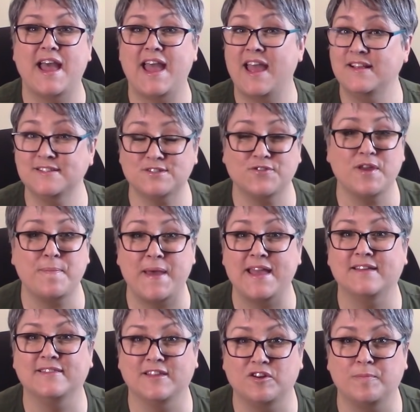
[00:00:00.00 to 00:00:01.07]
And so they pay
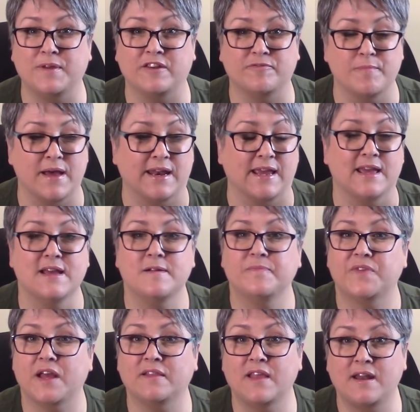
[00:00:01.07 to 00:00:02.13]
a little bit of money.
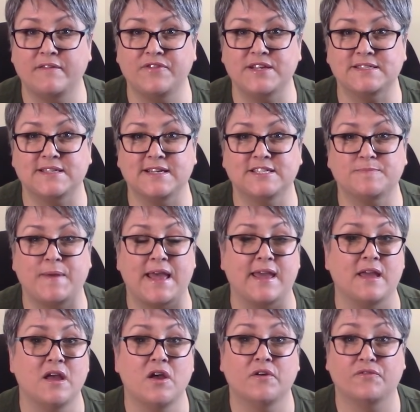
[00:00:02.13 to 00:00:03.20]
A lot of these things
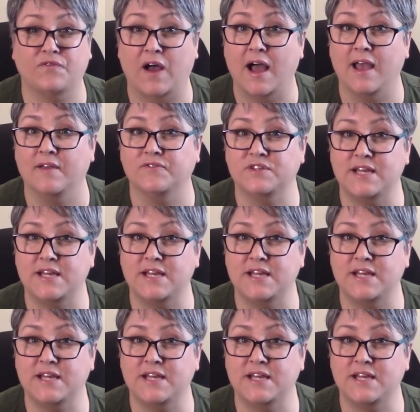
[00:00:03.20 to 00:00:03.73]
pay $5,